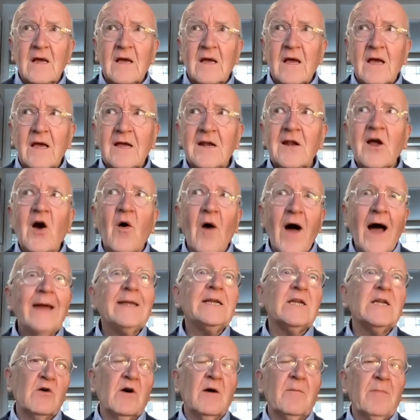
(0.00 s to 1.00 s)
you know, I
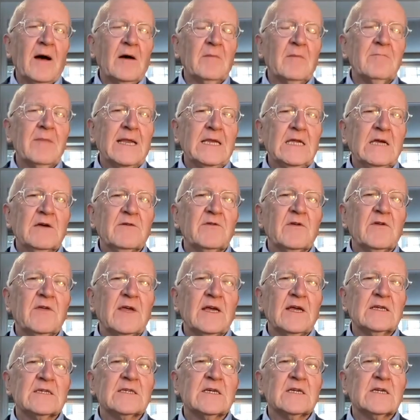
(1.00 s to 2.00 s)
know about many of the
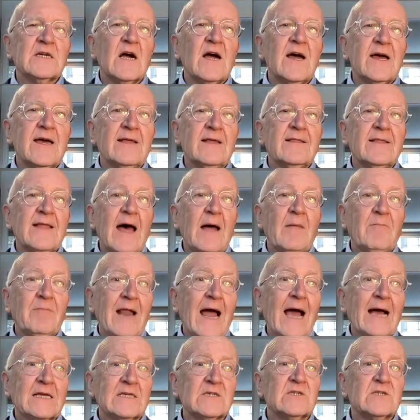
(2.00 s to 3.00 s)
things that are in that
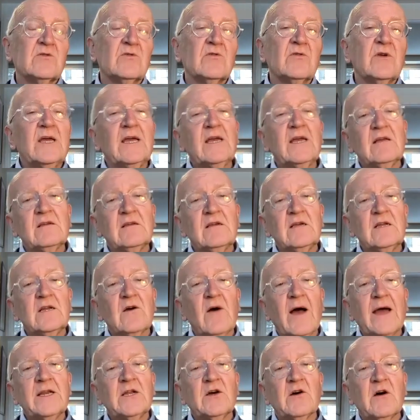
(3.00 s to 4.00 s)
black story. You know,
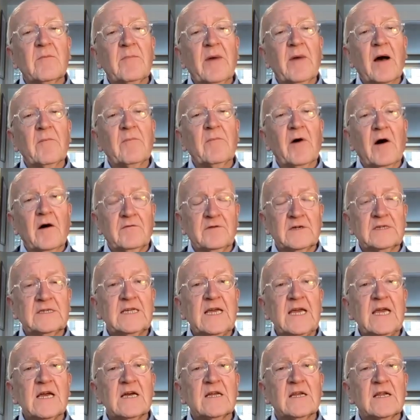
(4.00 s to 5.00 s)
I know about
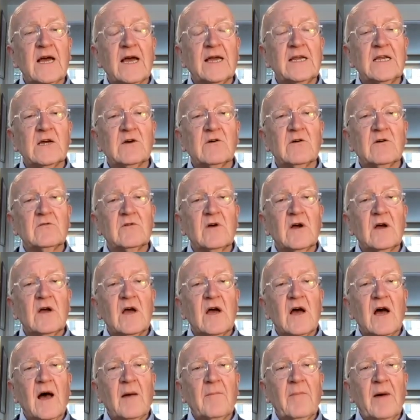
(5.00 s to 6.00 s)
poverty and I know
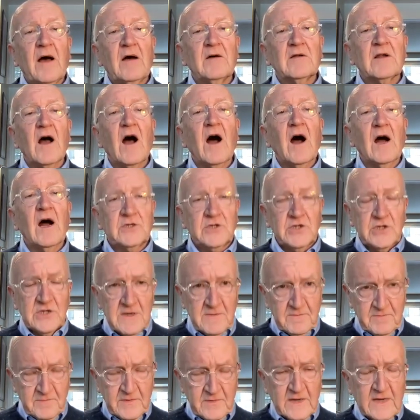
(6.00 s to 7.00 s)
about
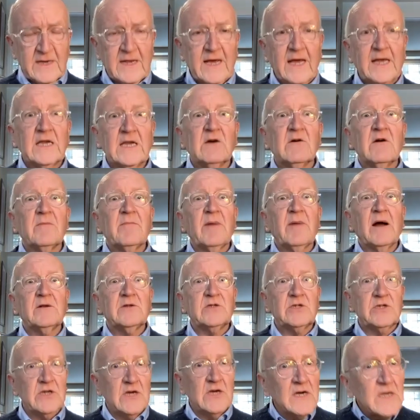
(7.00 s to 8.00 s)
hardship and I know about
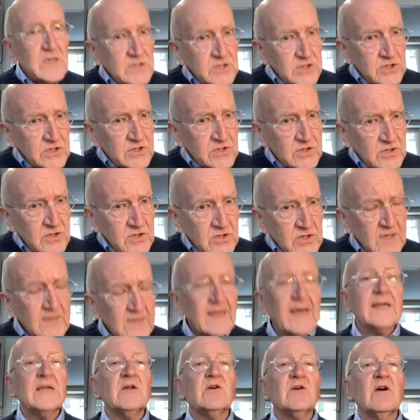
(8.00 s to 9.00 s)
church and
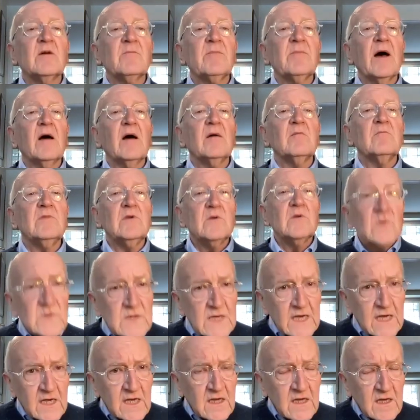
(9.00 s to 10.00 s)
I know about
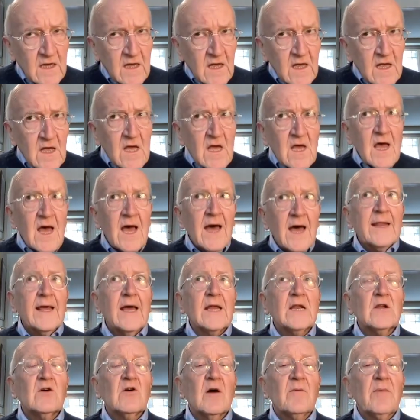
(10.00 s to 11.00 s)
music mm. and
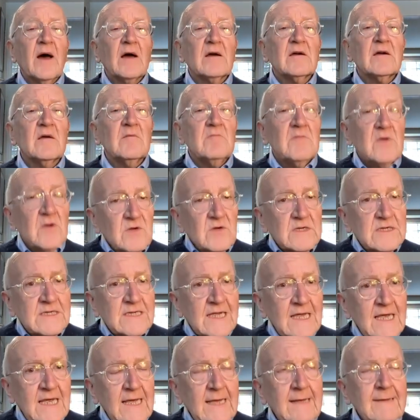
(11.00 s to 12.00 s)
I know about
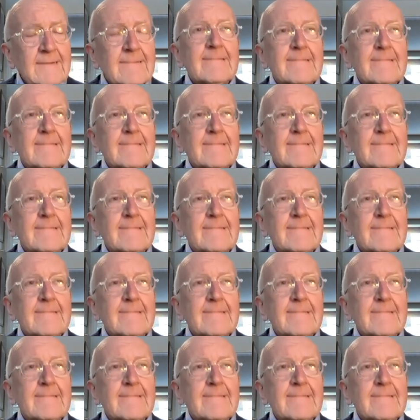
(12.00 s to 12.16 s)
community.